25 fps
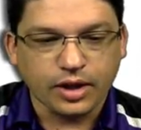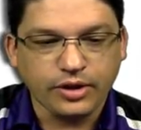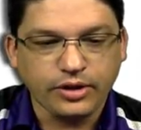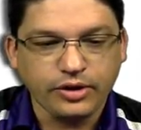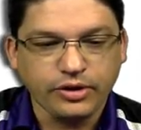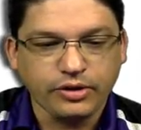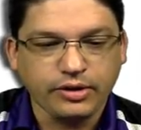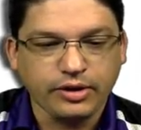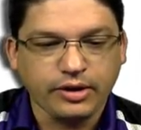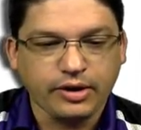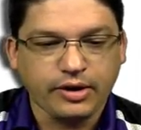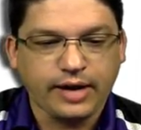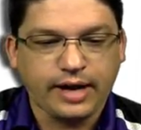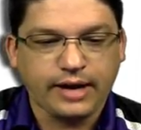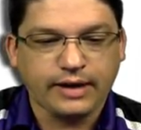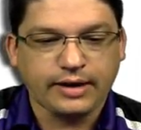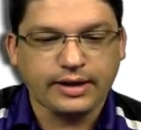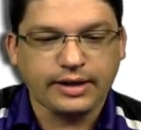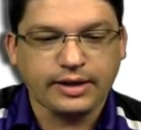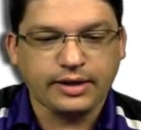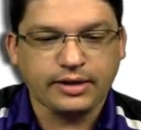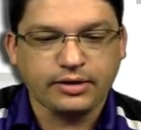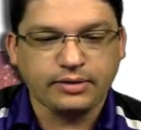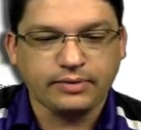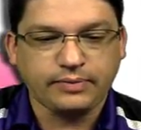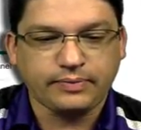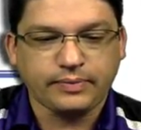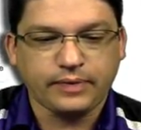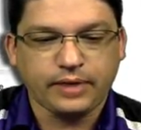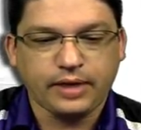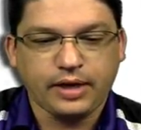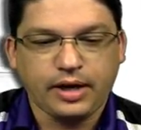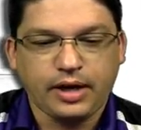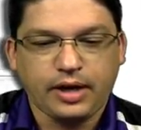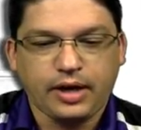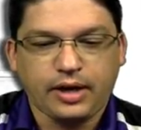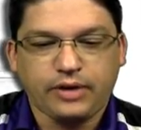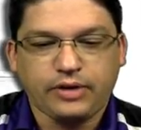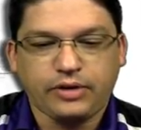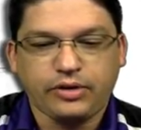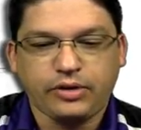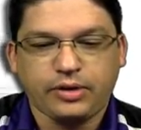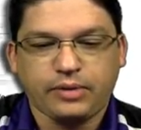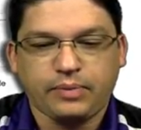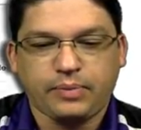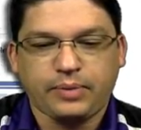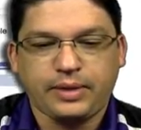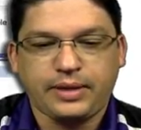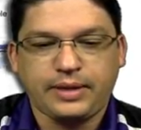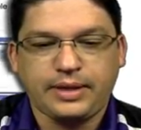You can go down here. You
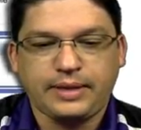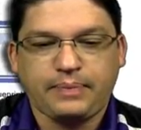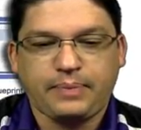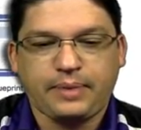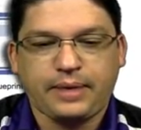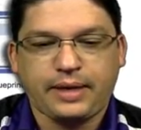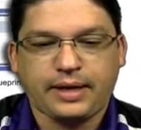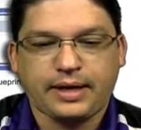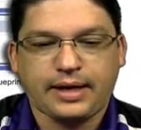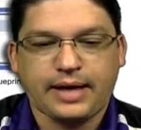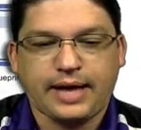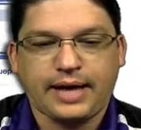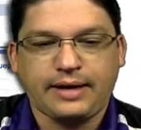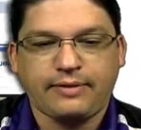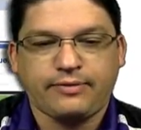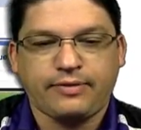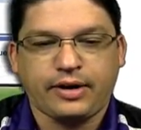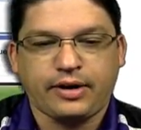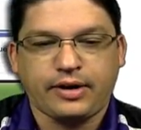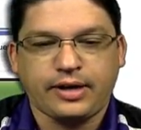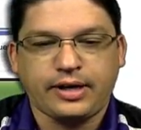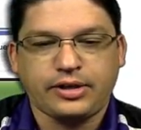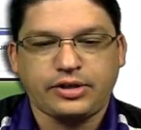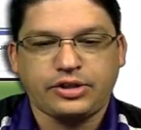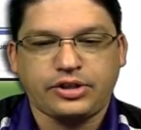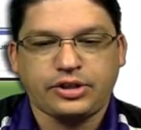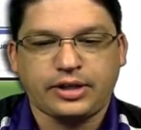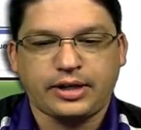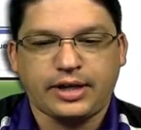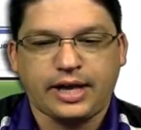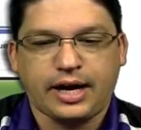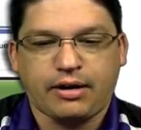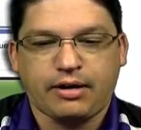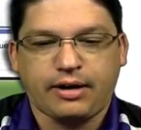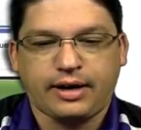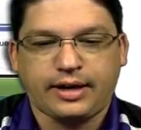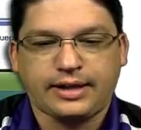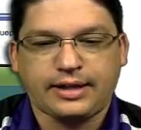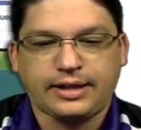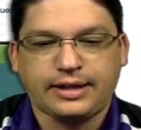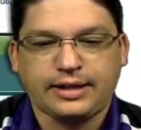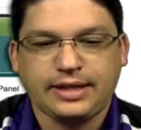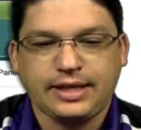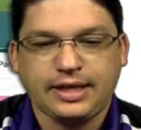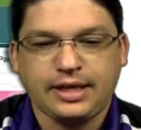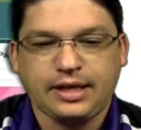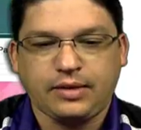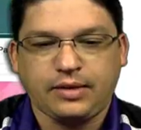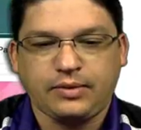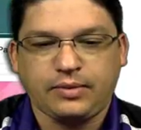can pick a very generic
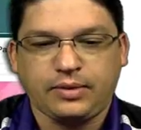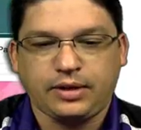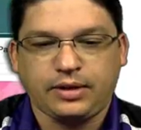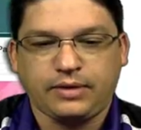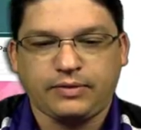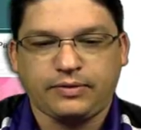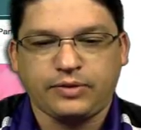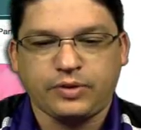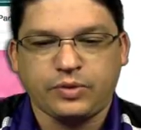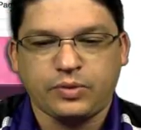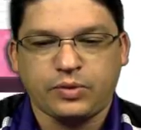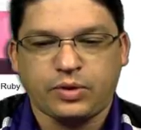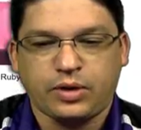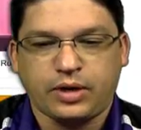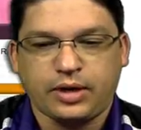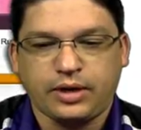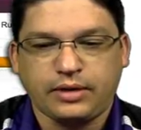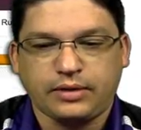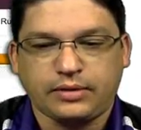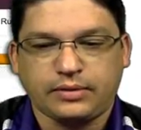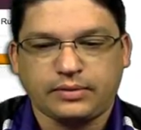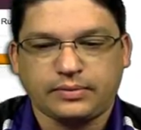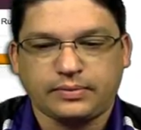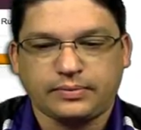theme if you want.